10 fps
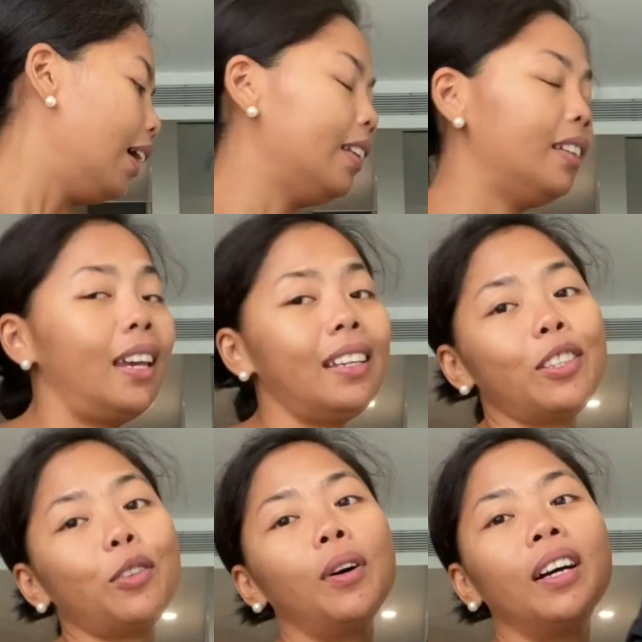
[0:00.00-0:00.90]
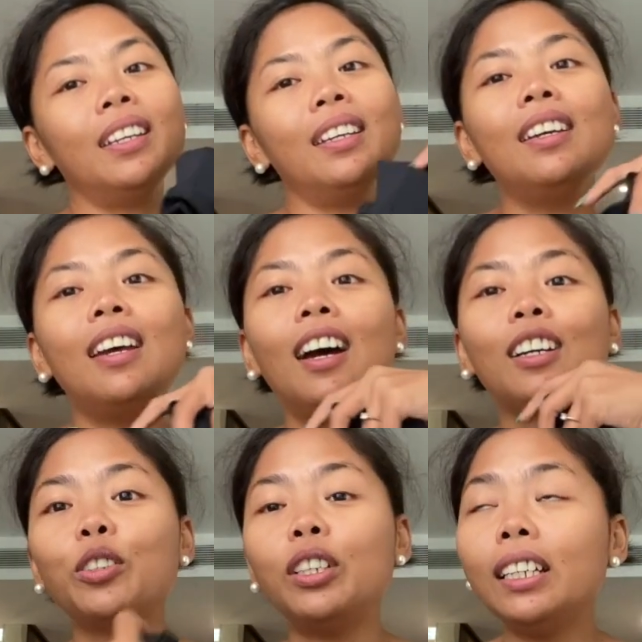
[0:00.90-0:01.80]
And next one.
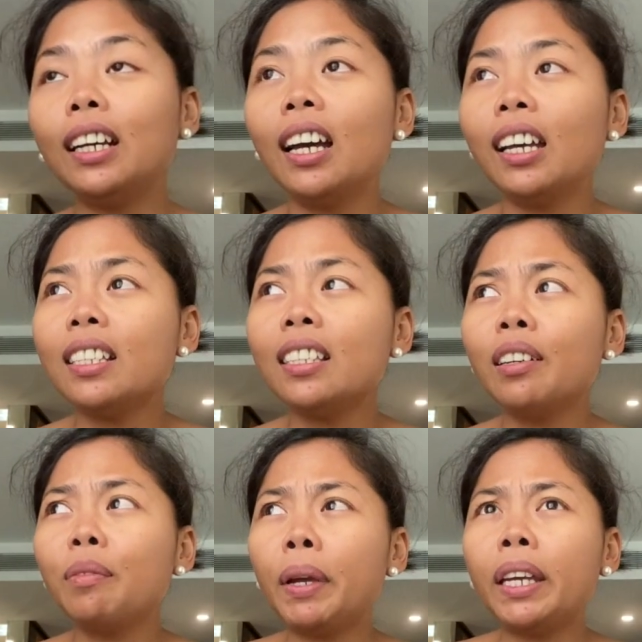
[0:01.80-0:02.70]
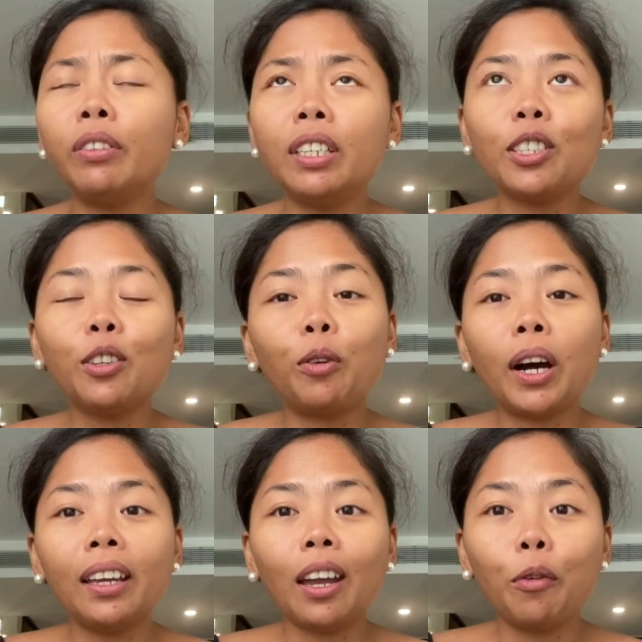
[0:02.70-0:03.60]
Actually, guys, the main reason
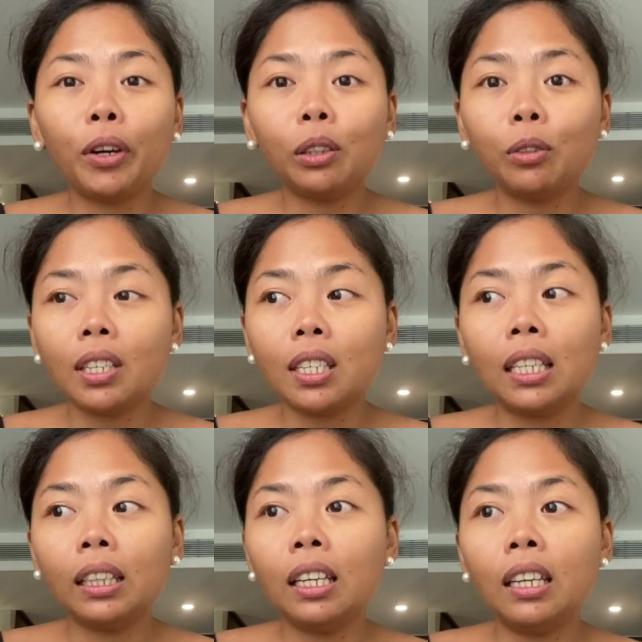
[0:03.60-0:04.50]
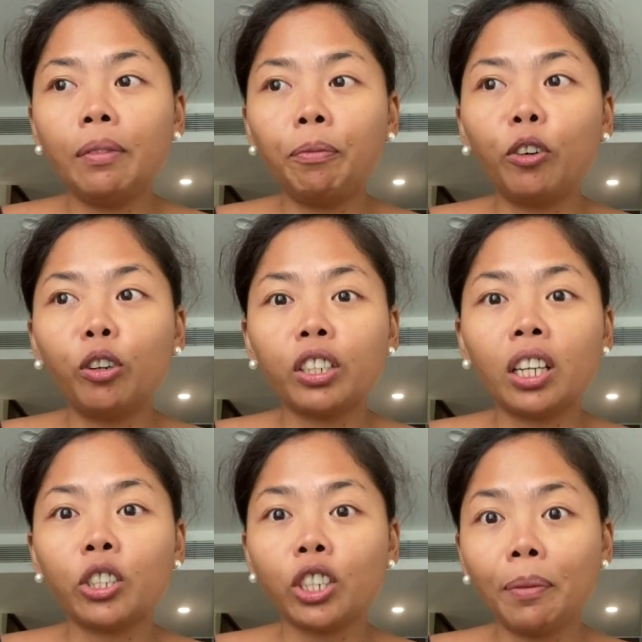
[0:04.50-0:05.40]
why I went to the city for
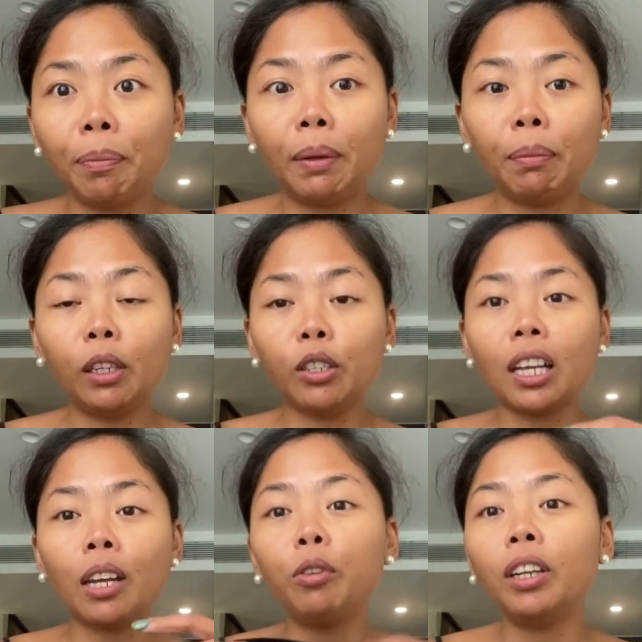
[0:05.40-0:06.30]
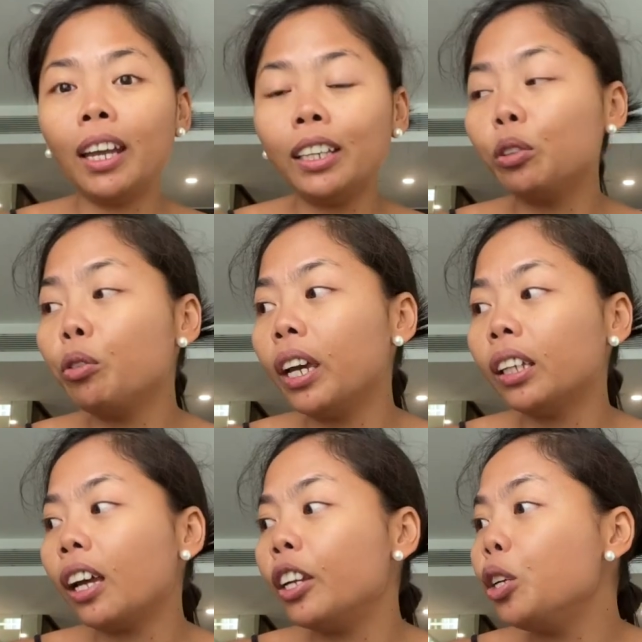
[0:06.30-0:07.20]
a shopping because I would like to
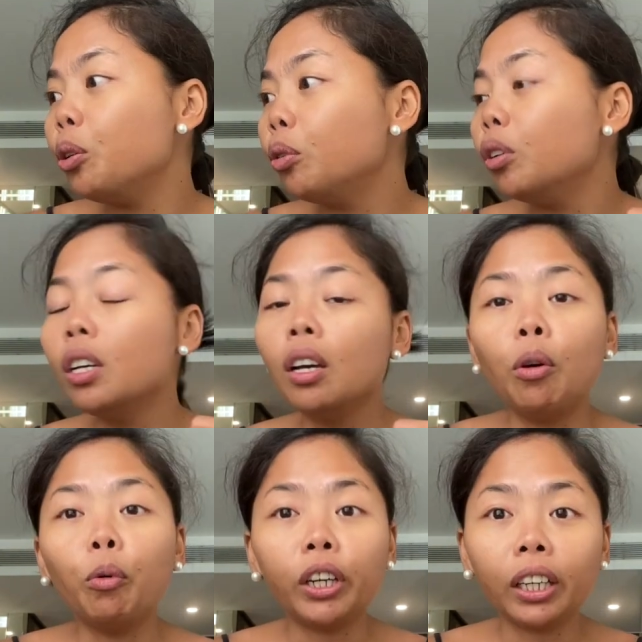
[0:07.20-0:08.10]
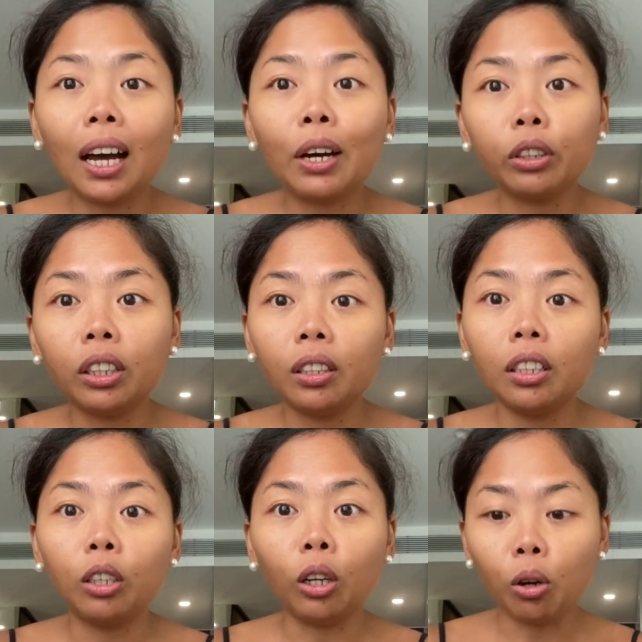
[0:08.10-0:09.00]
get a new workout
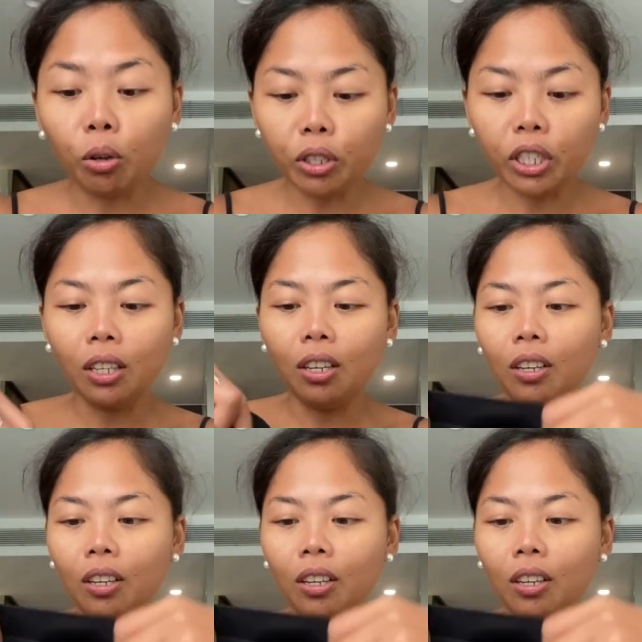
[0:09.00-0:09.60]
clothes.